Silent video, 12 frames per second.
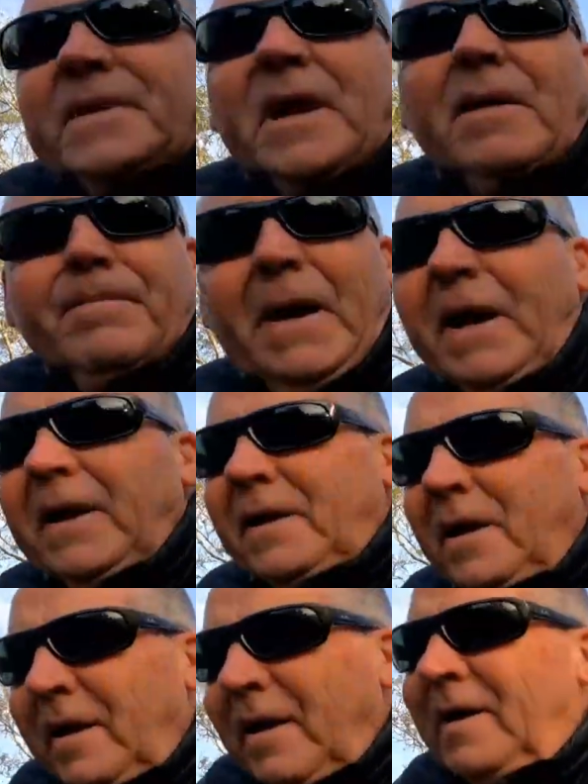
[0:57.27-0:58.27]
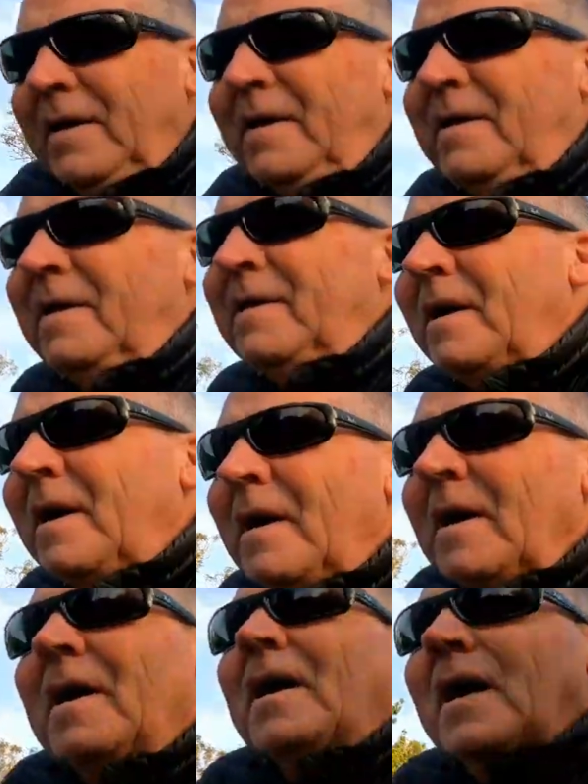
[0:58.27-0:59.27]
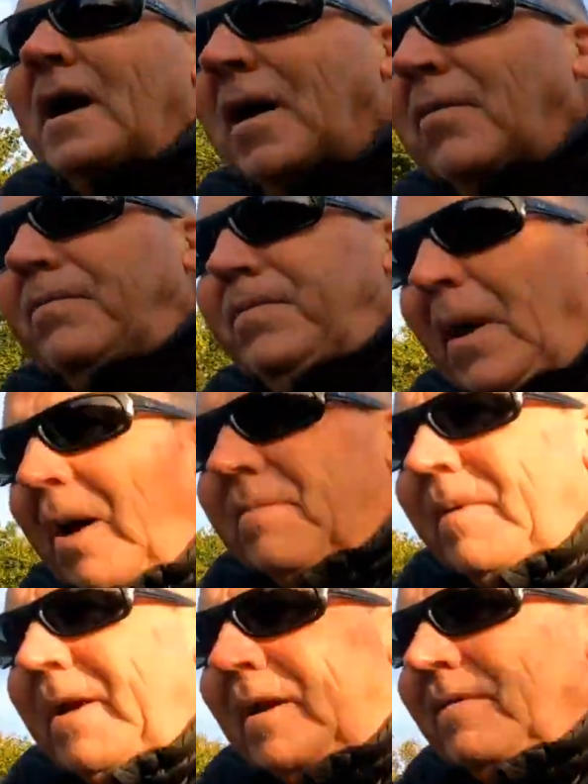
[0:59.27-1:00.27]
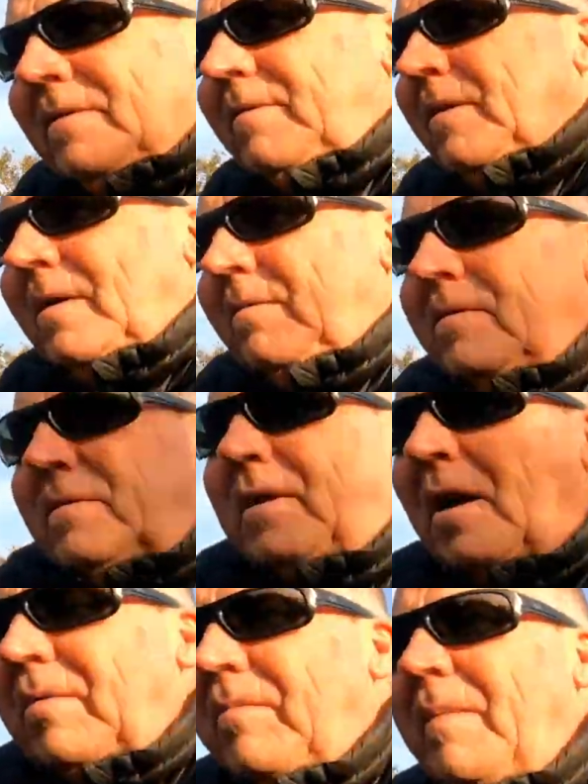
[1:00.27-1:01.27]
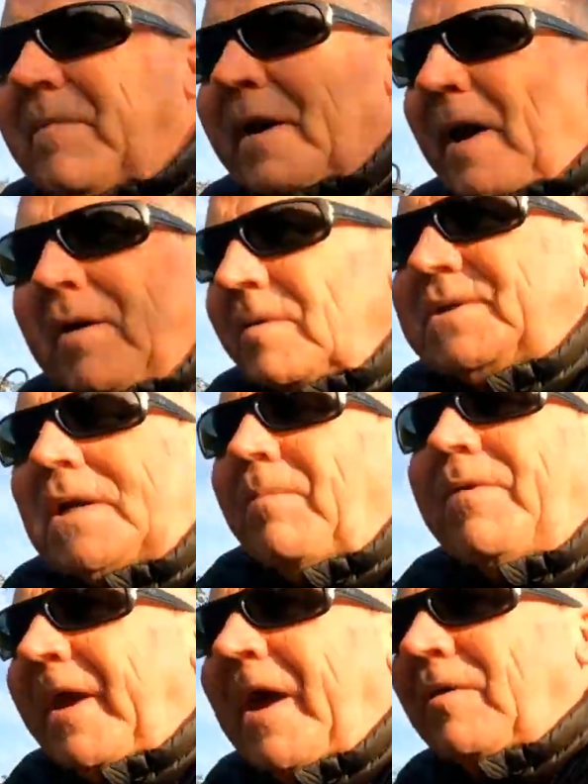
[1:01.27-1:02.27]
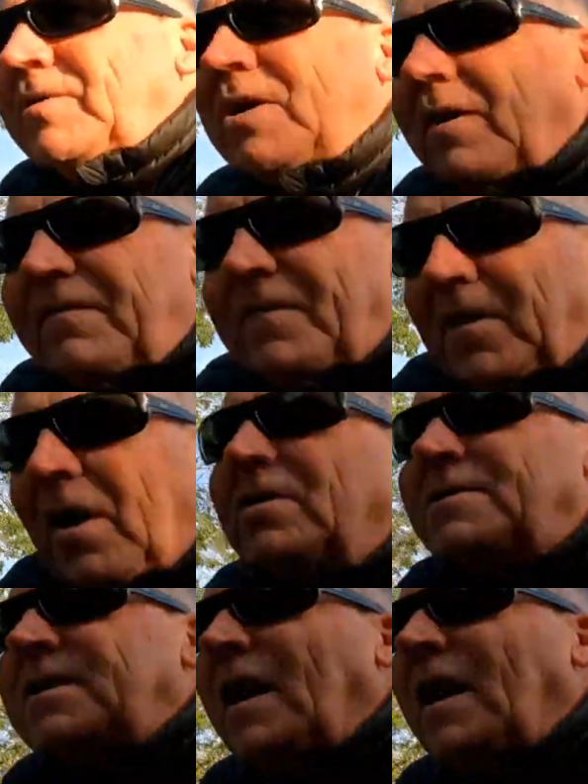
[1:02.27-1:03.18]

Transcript: Get back, oh blimey, I can't remember now, there's something else I forgot.